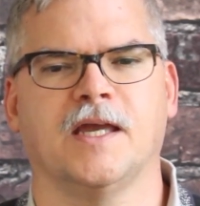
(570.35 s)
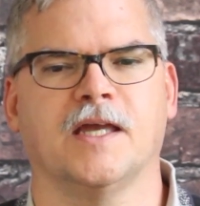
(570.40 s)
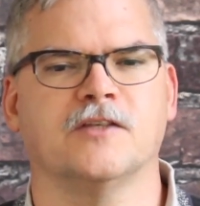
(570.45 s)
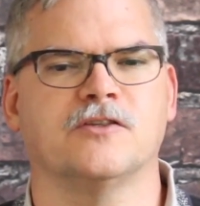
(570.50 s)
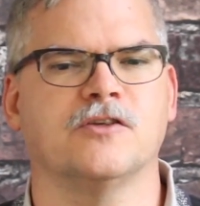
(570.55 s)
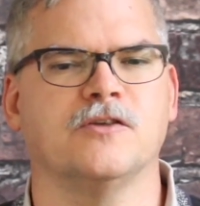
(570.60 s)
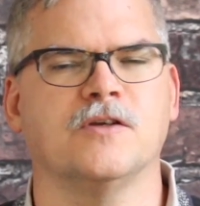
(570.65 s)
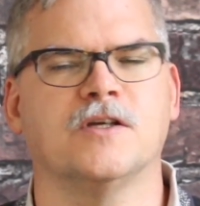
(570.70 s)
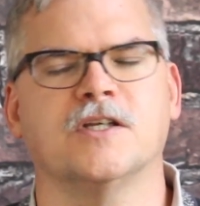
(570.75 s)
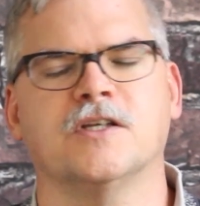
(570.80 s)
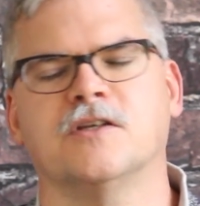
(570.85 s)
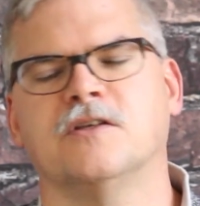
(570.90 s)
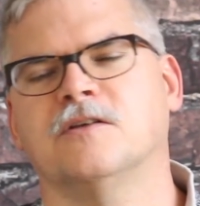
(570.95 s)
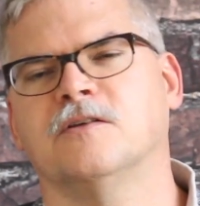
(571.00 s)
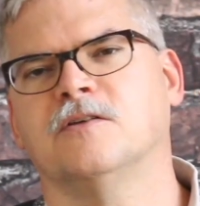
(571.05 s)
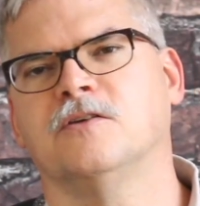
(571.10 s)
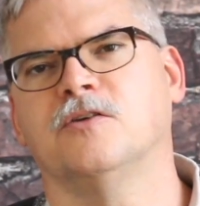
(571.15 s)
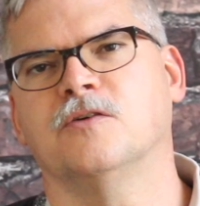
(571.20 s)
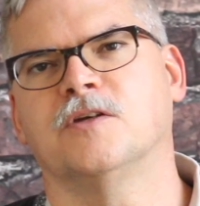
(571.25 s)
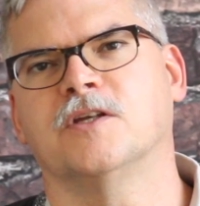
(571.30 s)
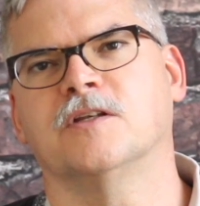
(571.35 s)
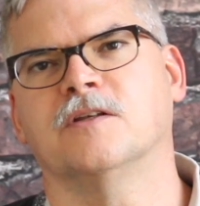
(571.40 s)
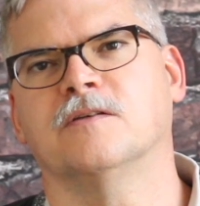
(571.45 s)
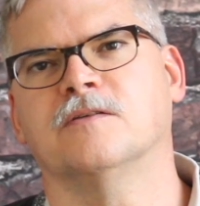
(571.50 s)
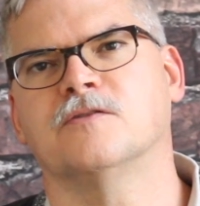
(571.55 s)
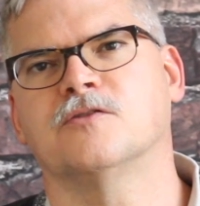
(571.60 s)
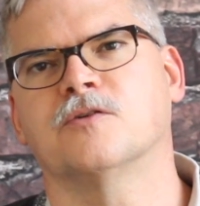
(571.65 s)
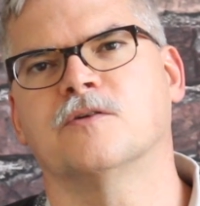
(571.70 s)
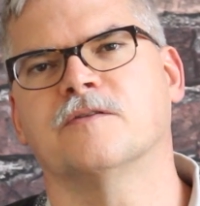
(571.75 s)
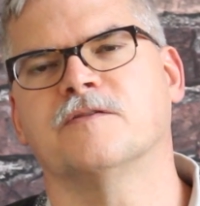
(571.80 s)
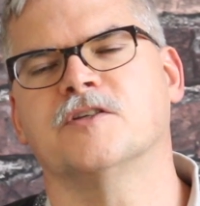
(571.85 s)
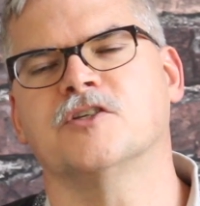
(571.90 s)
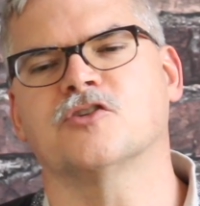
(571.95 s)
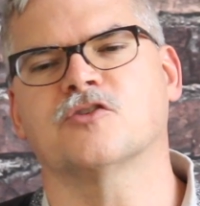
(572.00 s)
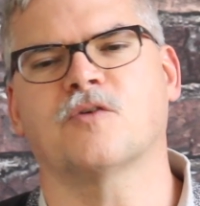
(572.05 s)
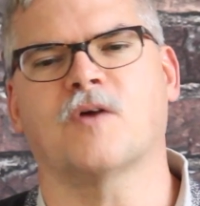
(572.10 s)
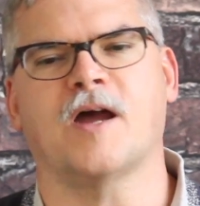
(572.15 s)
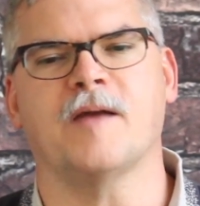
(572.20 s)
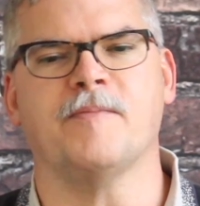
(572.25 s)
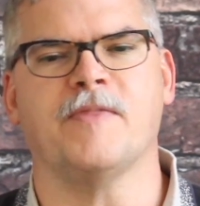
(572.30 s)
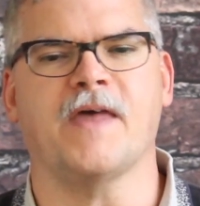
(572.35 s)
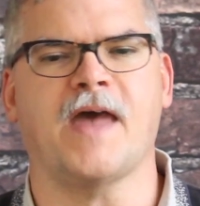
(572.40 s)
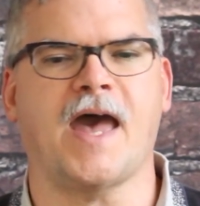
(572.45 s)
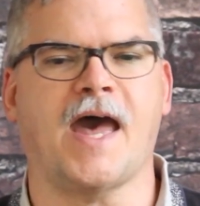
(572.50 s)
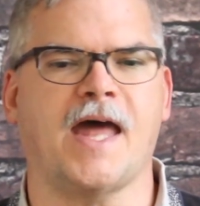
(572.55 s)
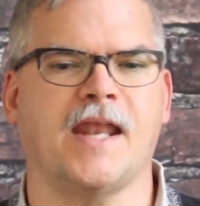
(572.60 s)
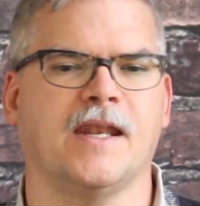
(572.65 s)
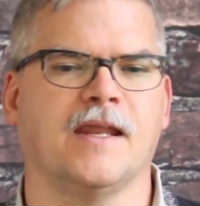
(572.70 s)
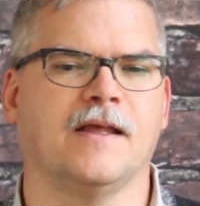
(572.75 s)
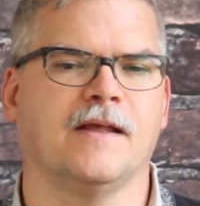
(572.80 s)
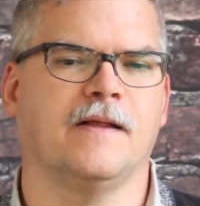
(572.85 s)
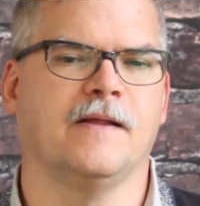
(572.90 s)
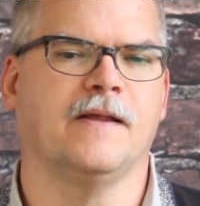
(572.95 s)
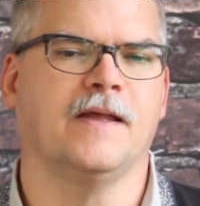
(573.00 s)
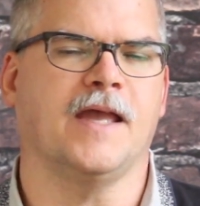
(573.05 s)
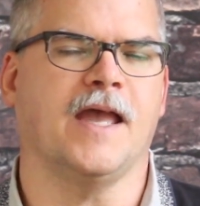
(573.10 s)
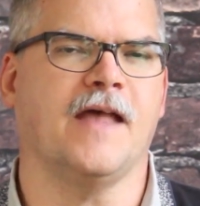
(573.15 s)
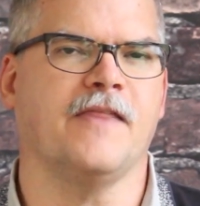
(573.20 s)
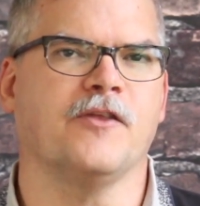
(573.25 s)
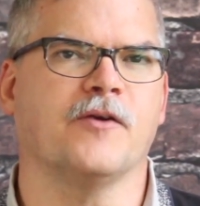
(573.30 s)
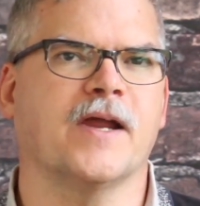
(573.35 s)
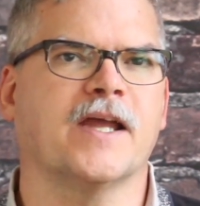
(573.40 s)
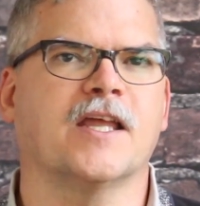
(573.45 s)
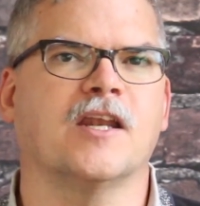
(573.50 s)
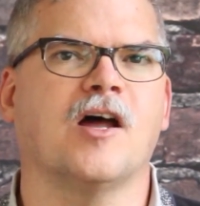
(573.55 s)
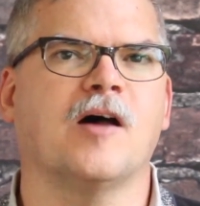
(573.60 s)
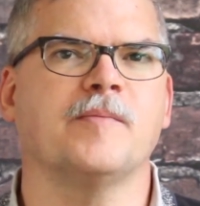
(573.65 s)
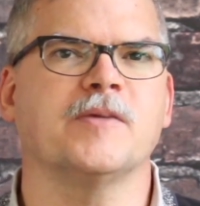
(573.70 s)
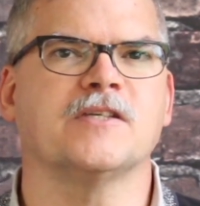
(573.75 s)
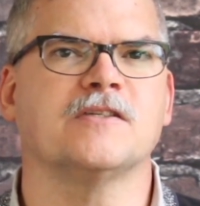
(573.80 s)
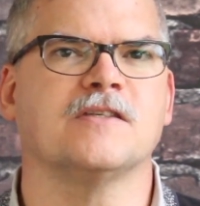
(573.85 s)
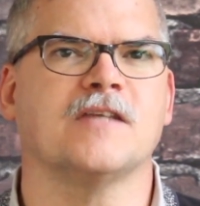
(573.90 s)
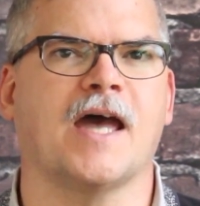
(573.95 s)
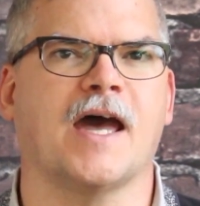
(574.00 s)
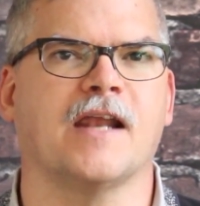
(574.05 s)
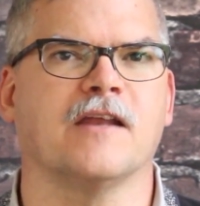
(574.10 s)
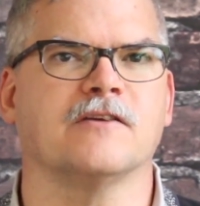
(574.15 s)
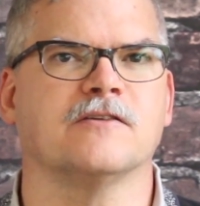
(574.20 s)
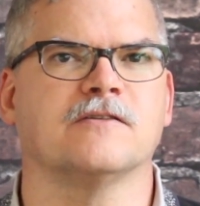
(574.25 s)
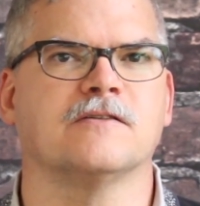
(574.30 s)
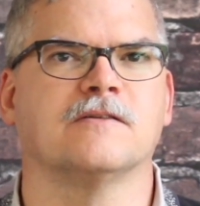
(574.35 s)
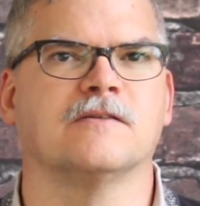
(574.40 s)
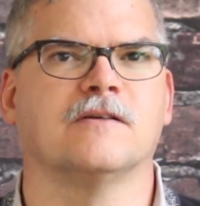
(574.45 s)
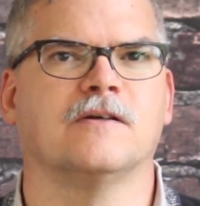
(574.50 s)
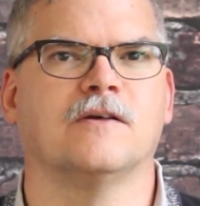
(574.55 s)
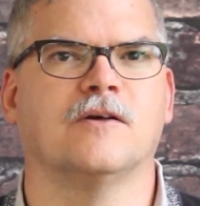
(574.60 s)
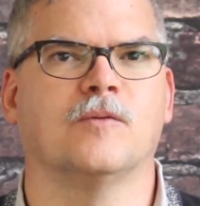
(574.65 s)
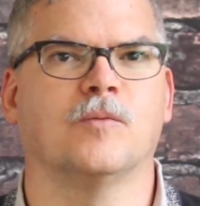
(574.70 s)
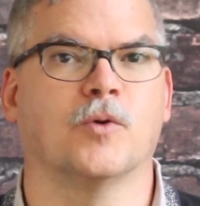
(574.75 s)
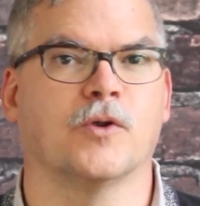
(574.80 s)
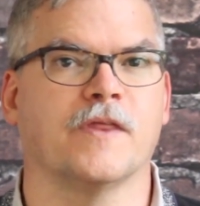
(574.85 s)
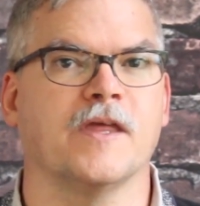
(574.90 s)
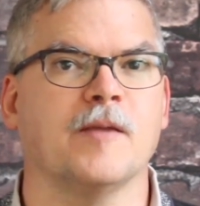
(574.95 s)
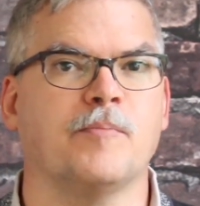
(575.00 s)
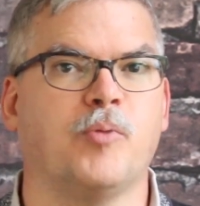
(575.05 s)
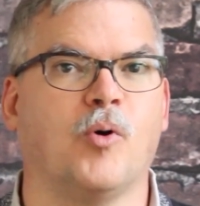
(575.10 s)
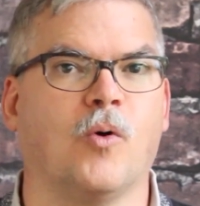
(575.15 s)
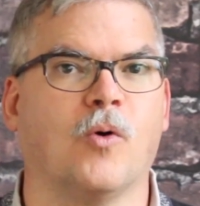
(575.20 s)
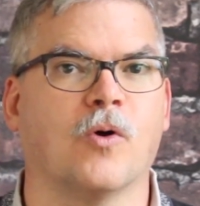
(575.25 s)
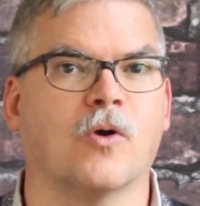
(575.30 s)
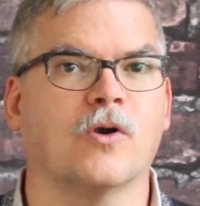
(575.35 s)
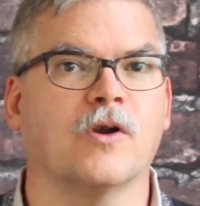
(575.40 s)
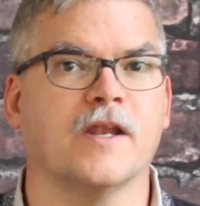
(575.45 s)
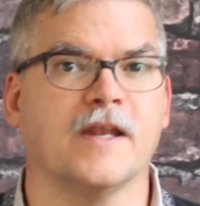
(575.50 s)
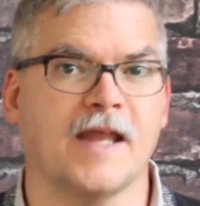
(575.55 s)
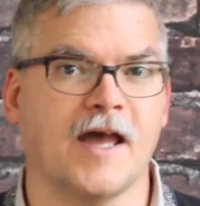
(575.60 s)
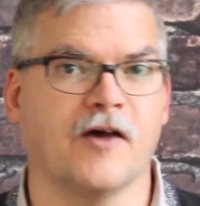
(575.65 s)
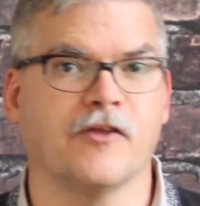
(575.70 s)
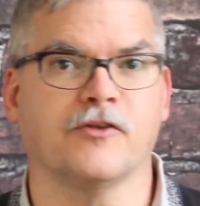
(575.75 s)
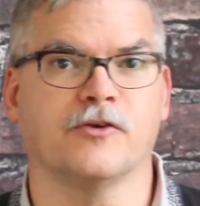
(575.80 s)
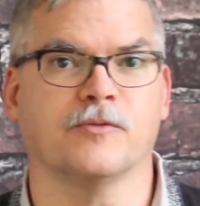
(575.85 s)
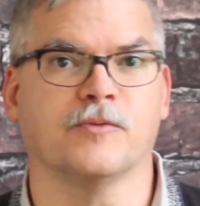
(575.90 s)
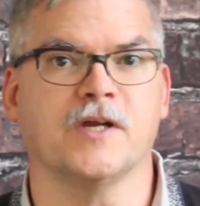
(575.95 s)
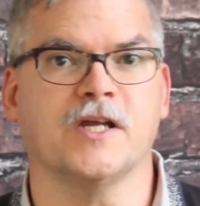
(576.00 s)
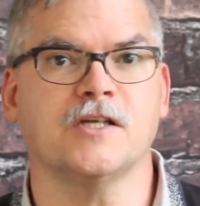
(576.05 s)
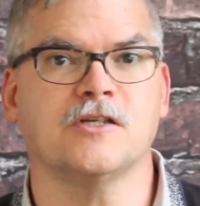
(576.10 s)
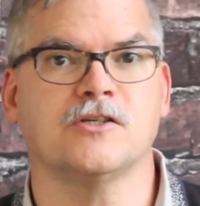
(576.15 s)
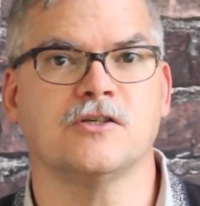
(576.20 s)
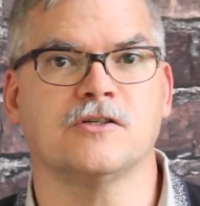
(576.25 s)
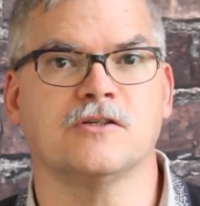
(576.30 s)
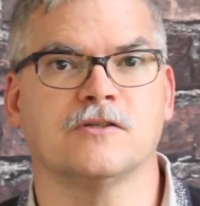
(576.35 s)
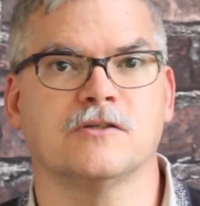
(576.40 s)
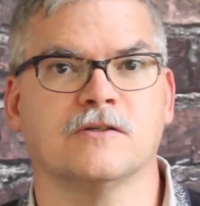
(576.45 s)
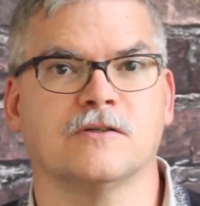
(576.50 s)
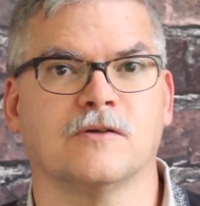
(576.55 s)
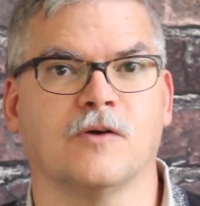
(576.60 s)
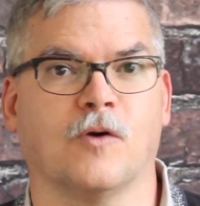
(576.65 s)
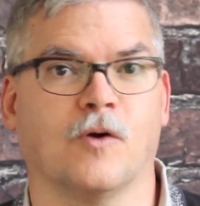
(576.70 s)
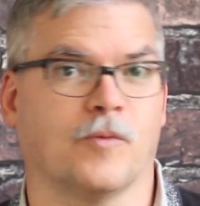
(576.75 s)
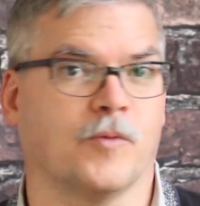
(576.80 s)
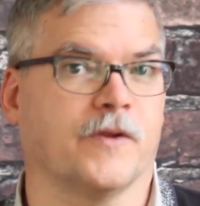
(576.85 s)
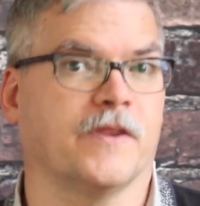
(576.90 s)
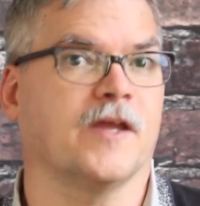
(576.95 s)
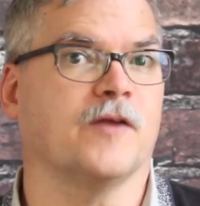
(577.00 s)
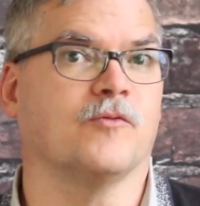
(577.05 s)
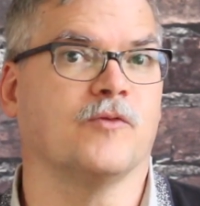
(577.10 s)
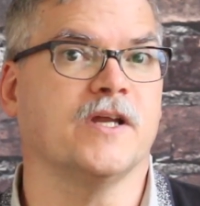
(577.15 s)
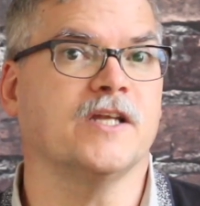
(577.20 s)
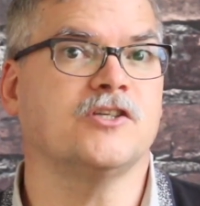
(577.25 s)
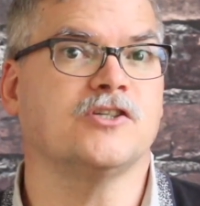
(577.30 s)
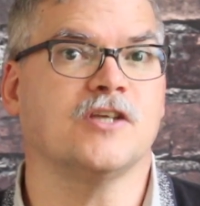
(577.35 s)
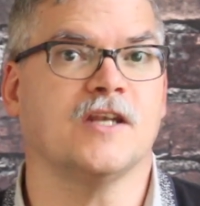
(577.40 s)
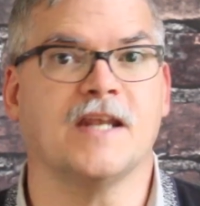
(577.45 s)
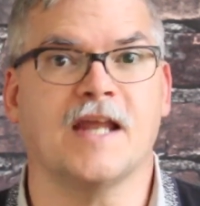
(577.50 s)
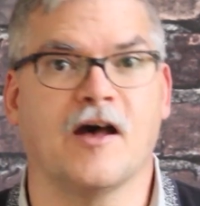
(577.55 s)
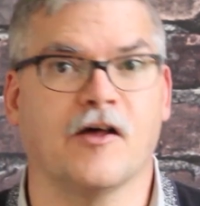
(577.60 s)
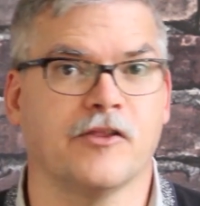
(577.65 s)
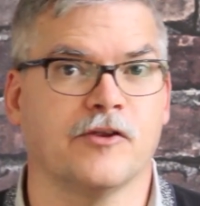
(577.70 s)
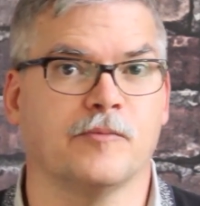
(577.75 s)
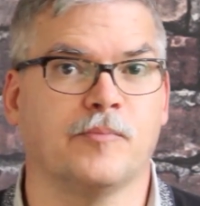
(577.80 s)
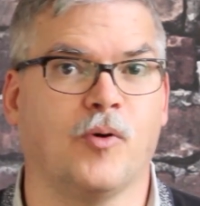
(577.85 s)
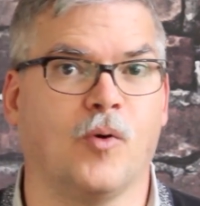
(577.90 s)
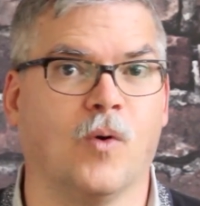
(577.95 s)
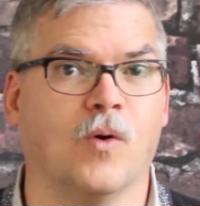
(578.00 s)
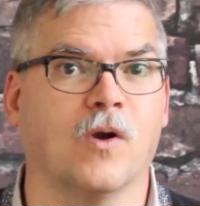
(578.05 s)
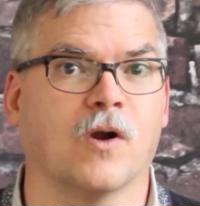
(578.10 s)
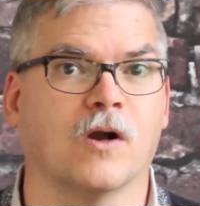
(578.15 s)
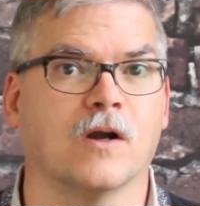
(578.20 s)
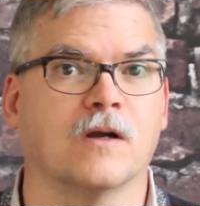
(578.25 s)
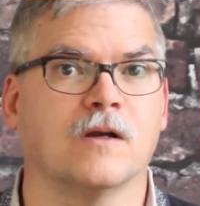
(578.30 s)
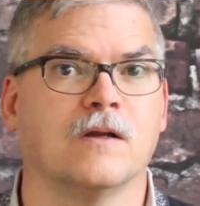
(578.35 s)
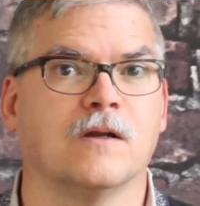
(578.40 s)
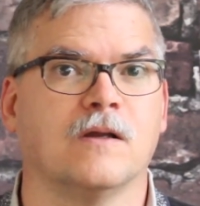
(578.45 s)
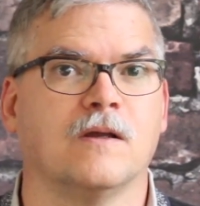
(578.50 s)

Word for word: And so you can, you can sort of describe that. And their economic status. Were they poor and now they're rich? Or were they rich and now they're poor?